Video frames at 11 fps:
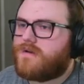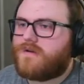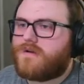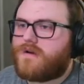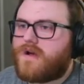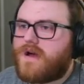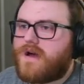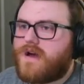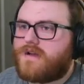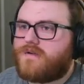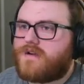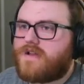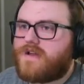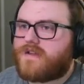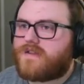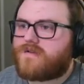I do not
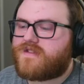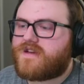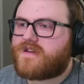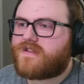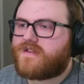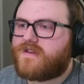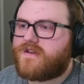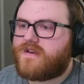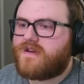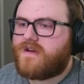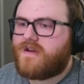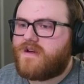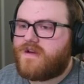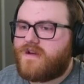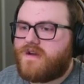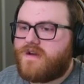like those things.
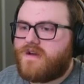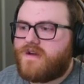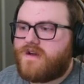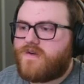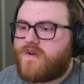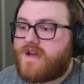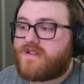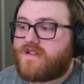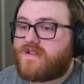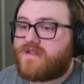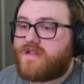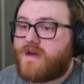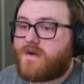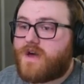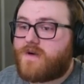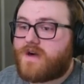Wow, this is slow
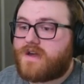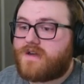going.